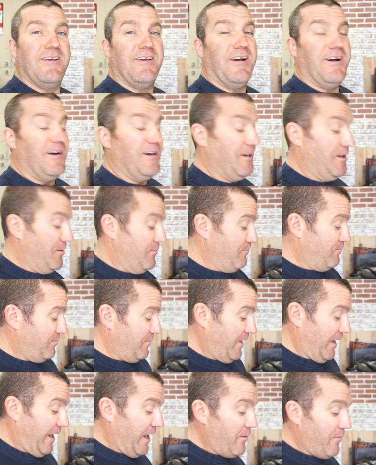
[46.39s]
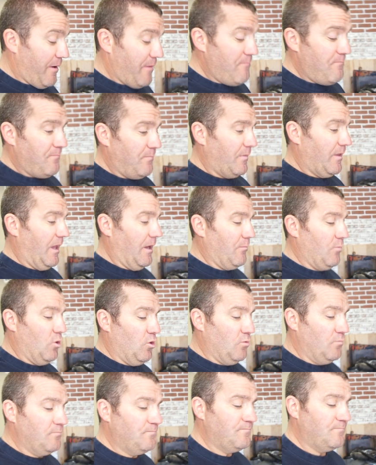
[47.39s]
Um anyway, came
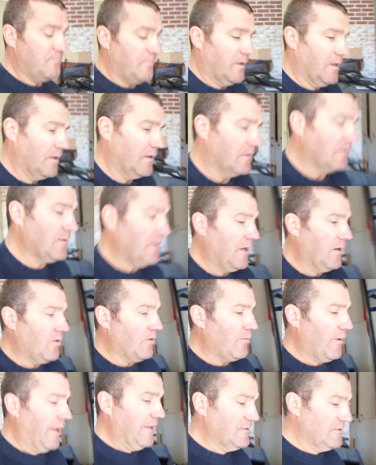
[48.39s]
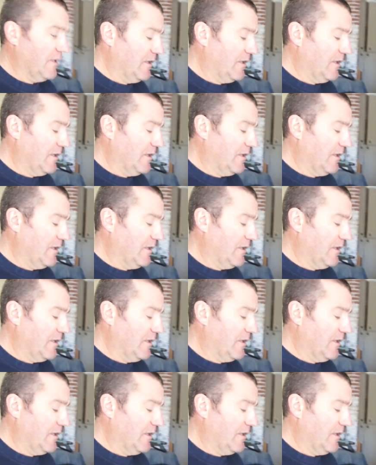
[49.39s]
home, got home last